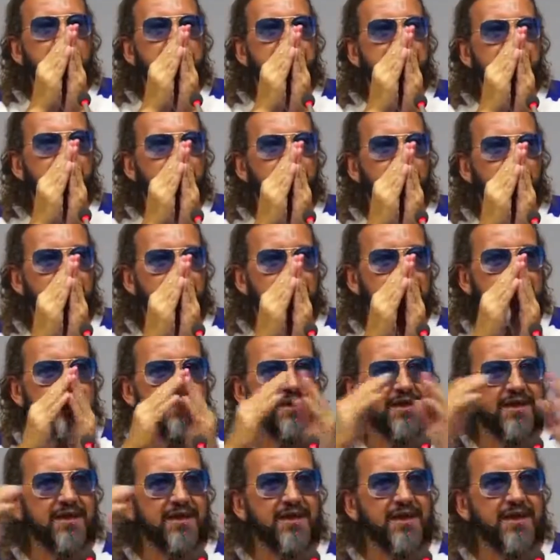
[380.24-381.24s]
I
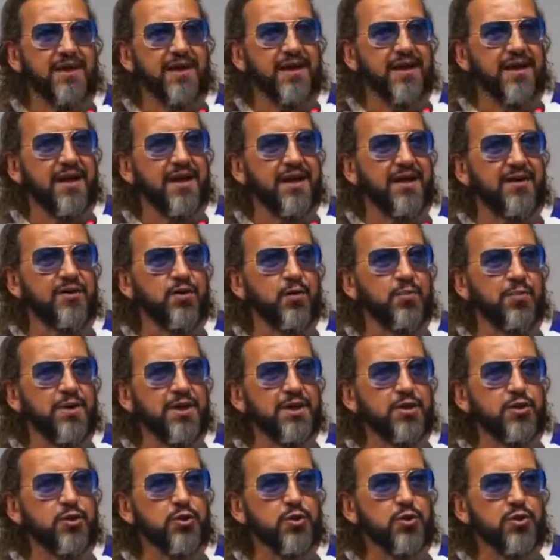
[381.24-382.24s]
repeat, the
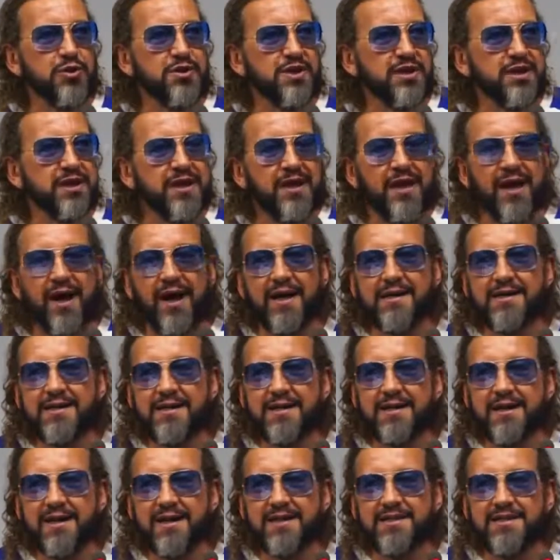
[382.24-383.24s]
integration
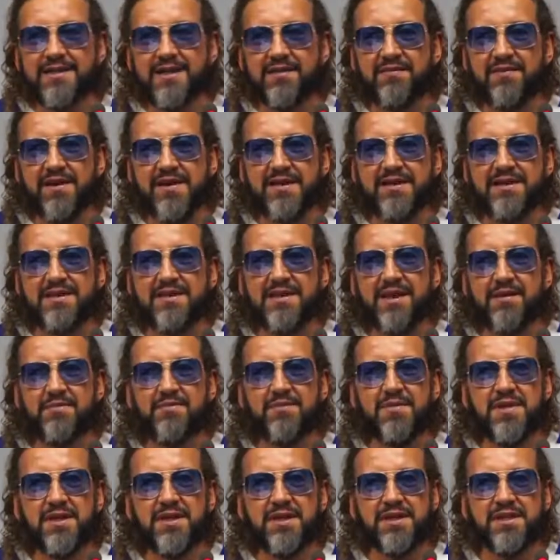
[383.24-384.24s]
which you
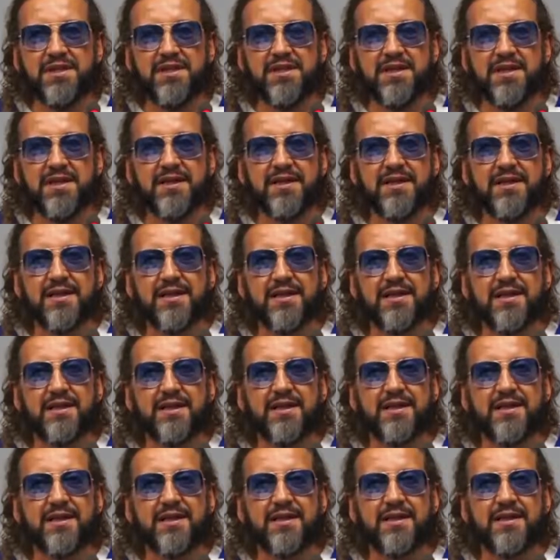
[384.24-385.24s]
imagine does not
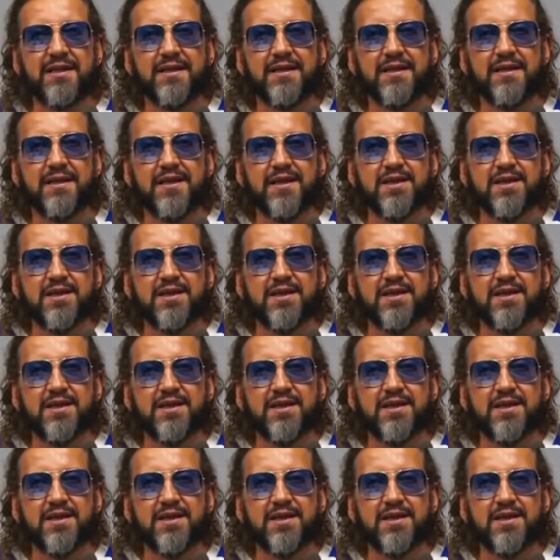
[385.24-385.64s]
occur.